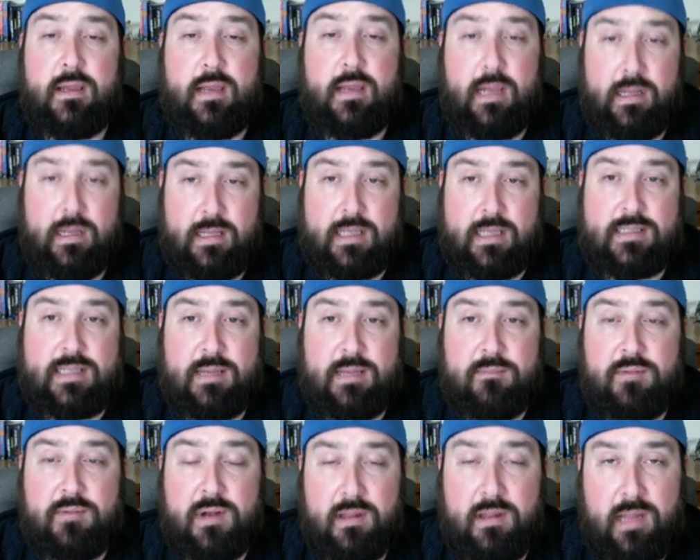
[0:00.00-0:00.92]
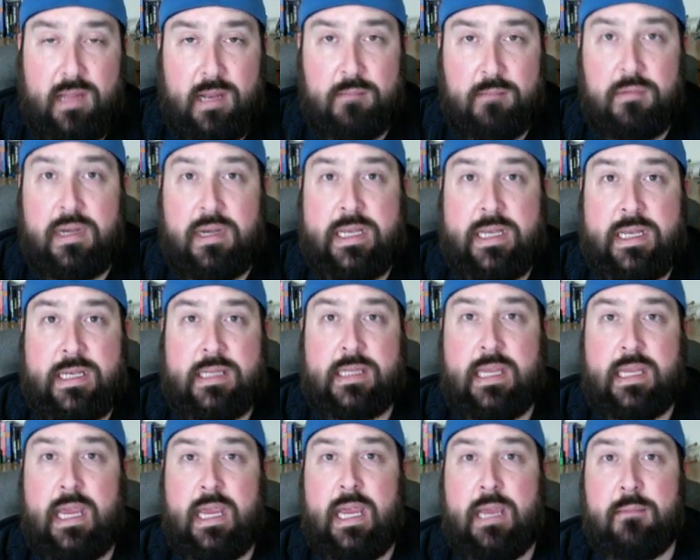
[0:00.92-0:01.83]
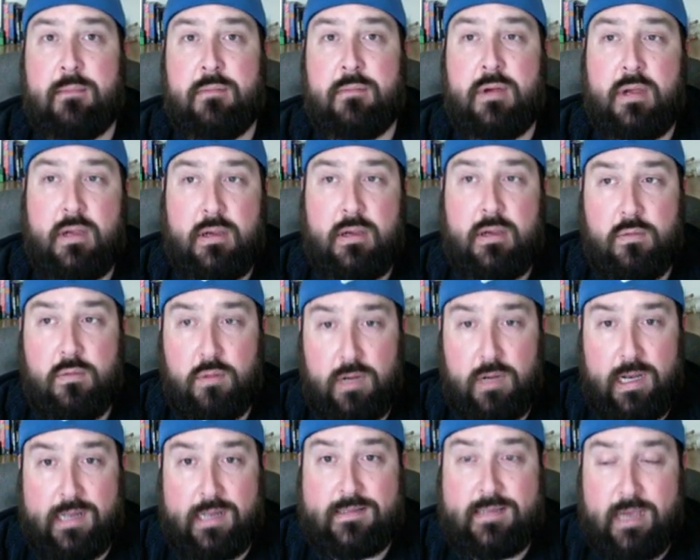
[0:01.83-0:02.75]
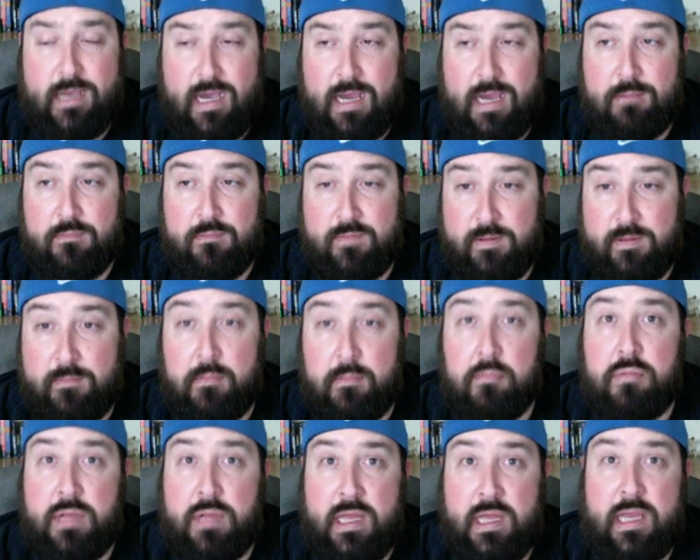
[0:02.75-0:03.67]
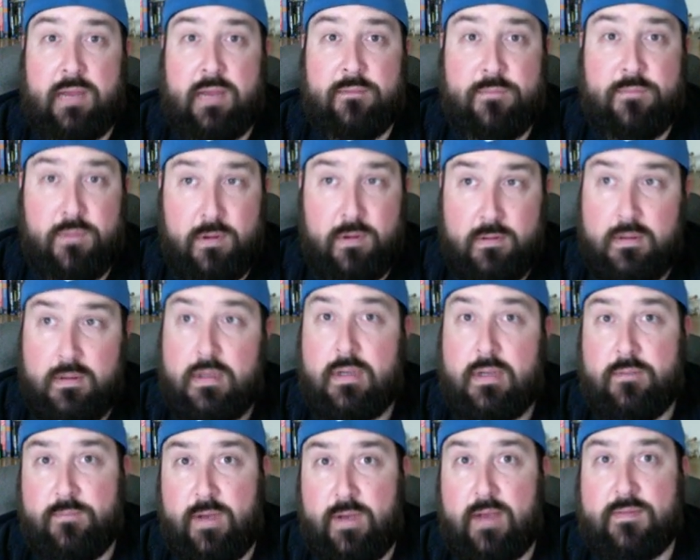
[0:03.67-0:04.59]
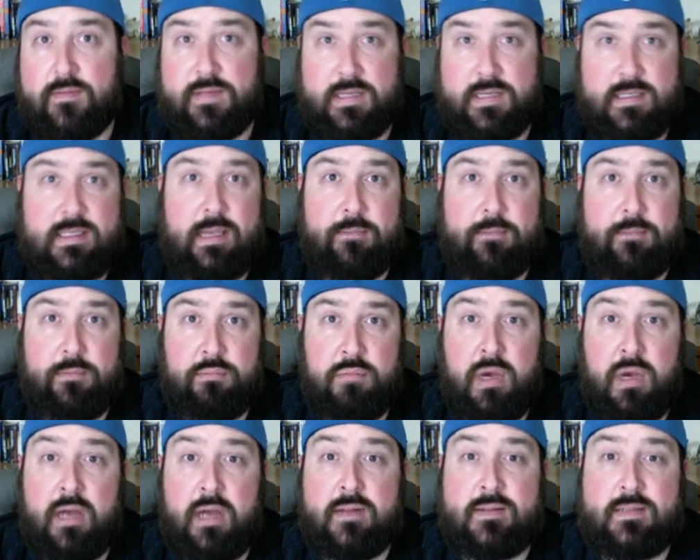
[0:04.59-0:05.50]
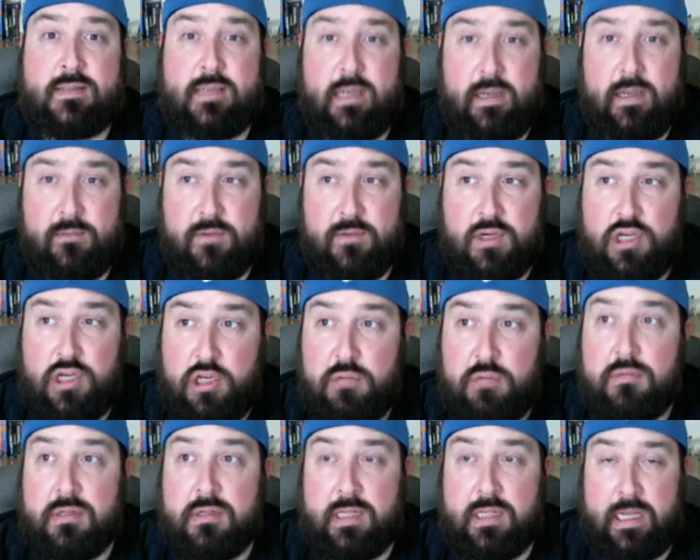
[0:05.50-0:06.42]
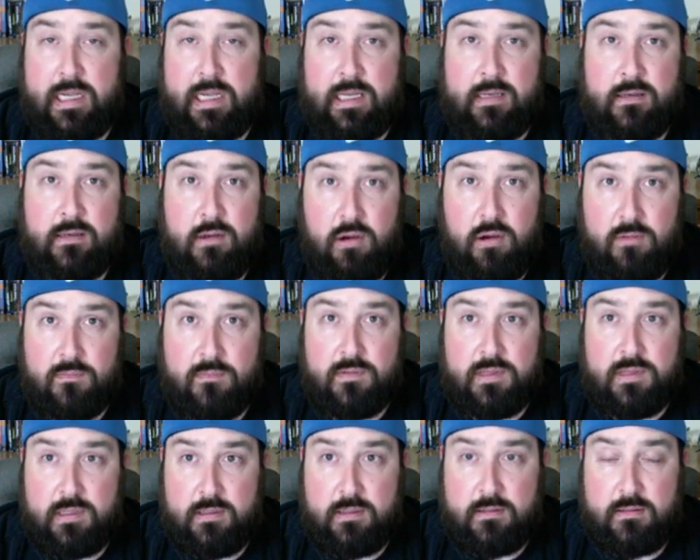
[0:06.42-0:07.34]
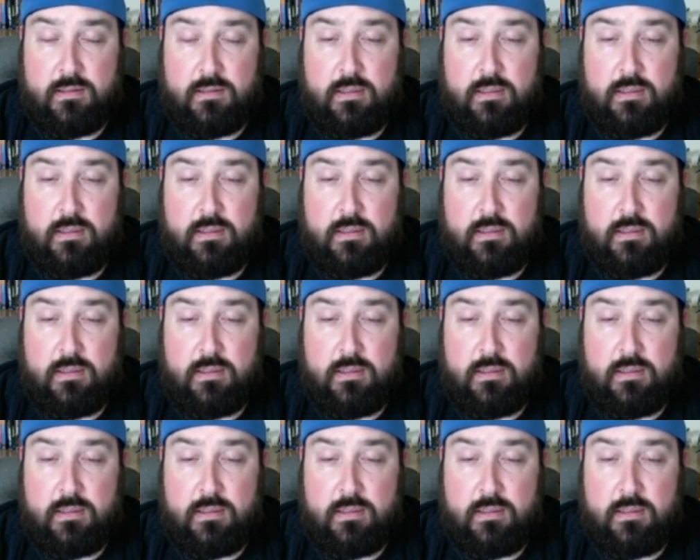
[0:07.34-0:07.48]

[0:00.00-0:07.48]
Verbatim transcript: unless they put a lot of money into the game or a lot of time or they've been playing for five, six, seven months and have accumulated over the,